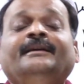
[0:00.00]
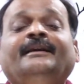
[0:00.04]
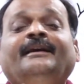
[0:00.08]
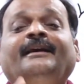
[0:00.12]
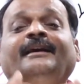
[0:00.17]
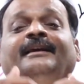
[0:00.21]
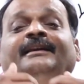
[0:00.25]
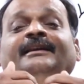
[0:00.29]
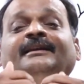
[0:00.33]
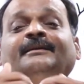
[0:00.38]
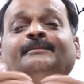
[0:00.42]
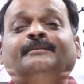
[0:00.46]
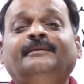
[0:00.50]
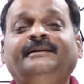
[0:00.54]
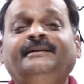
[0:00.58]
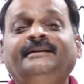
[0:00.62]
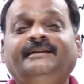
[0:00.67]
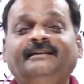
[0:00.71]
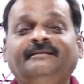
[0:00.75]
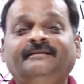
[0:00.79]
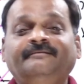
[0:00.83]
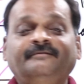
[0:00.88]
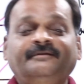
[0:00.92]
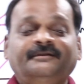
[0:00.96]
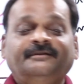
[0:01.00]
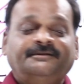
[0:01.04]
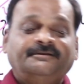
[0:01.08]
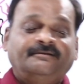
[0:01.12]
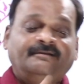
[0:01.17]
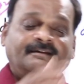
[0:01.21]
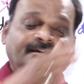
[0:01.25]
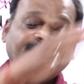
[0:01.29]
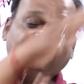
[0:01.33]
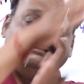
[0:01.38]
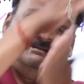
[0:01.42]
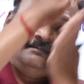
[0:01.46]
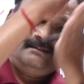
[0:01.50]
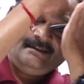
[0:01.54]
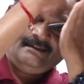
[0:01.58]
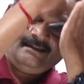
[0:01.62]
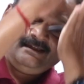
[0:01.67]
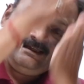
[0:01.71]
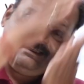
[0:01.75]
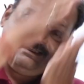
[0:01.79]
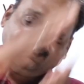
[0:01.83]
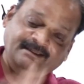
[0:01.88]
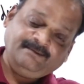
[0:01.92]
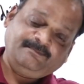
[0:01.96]
anybody can visualize
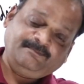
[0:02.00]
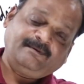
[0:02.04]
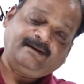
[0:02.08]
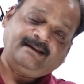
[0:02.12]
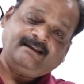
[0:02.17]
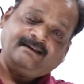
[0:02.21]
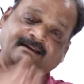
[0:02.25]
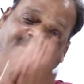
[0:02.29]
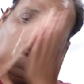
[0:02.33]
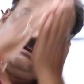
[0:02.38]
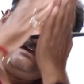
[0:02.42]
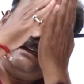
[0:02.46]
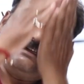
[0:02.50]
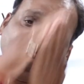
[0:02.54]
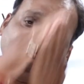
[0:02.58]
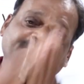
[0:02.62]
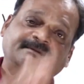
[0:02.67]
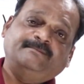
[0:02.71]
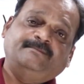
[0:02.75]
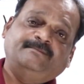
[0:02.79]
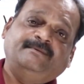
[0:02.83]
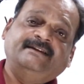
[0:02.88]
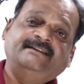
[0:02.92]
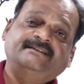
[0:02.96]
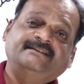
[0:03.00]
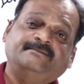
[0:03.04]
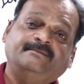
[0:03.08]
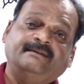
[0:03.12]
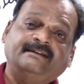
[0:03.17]
any parallel atomic planes,